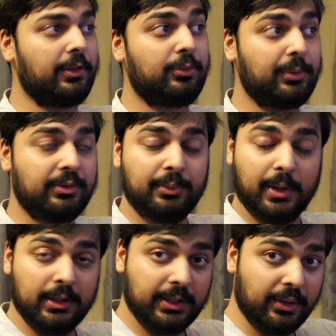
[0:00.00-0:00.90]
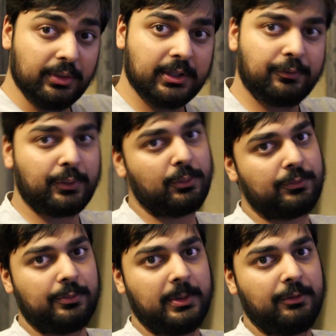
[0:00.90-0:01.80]
This was a little difficult
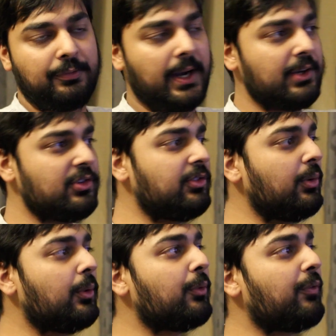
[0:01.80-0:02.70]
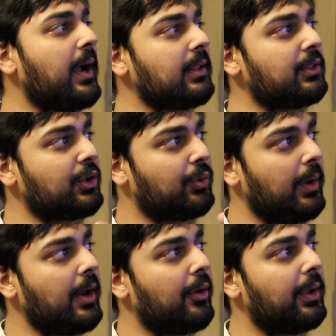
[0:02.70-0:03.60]
for me to find just due to the fact that the
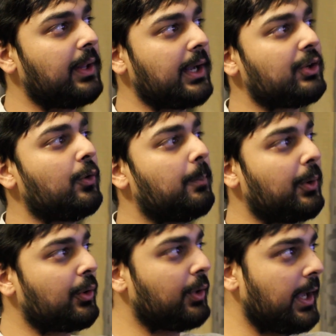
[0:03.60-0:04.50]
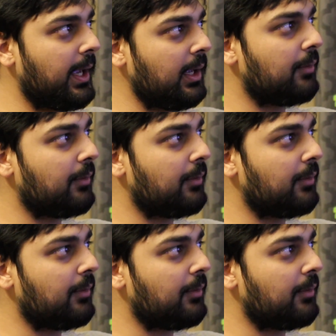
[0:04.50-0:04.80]
creator, Electro Berkeley,